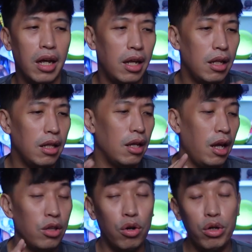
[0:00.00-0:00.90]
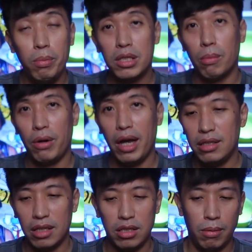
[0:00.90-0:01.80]
And I know you'll be
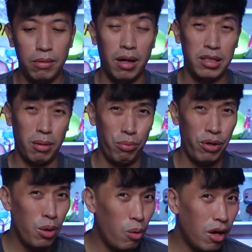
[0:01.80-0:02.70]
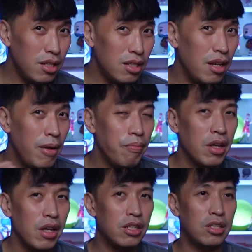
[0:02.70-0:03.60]
surprised that the Sabrina ones
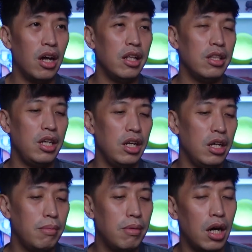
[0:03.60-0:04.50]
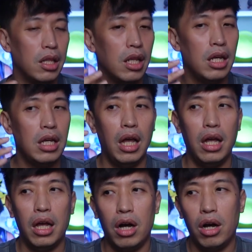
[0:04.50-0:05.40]
is not here, but
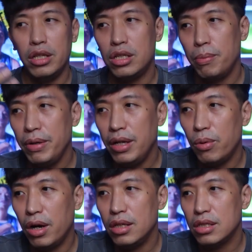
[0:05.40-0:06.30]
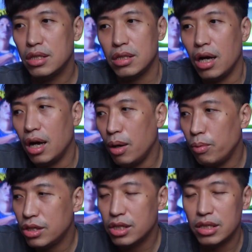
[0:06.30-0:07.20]
on the Sabrina ones, I
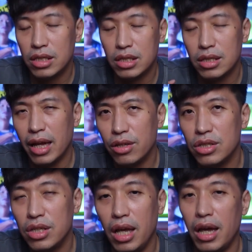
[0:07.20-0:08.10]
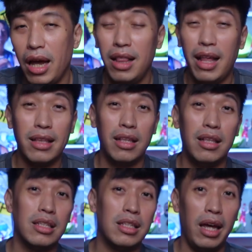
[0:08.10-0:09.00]
would just like to say I like the
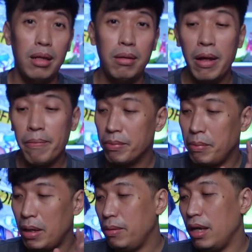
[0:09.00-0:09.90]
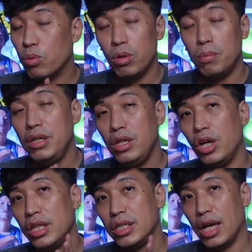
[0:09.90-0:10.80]
design. Maybe it will be
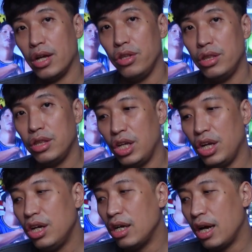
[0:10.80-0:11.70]
on the second tier.